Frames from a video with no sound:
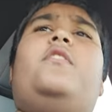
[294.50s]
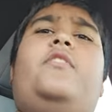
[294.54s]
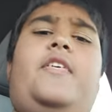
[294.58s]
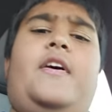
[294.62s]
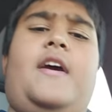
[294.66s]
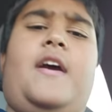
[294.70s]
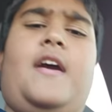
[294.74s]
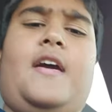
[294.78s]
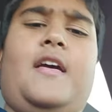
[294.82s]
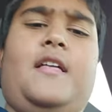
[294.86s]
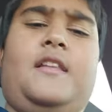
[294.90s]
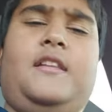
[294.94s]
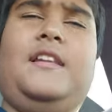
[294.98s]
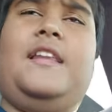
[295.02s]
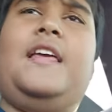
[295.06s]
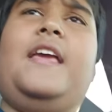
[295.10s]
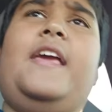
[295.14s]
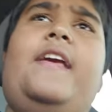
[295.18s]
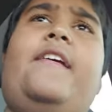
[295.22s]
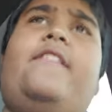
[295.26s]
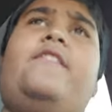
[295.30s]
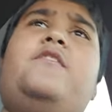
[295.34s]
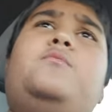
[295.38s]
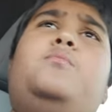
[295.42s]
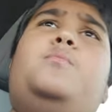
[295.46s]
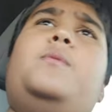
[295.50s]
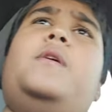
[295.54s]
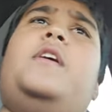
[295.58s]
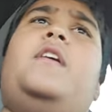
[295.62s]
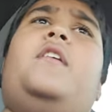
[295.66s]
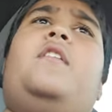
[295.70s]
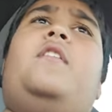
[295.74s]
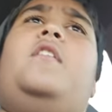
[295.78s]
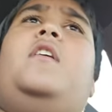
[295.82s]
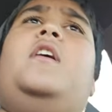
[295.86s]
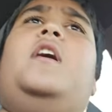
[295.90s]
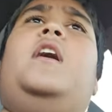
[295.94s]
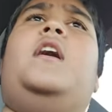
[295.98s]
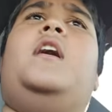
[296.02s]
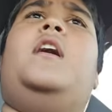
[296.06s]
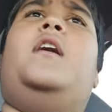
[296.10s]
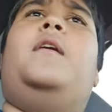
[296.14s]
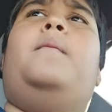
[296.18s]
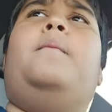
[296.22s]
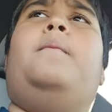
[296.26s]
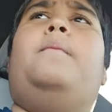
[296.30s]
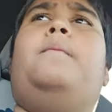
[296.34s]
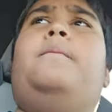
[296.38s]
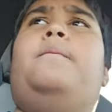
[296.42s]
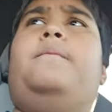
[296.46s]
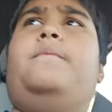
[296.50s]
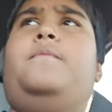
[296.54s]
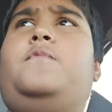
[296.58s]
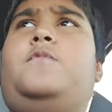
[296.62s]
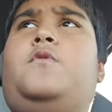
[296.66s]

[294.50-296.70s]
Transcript: Their leaves being um,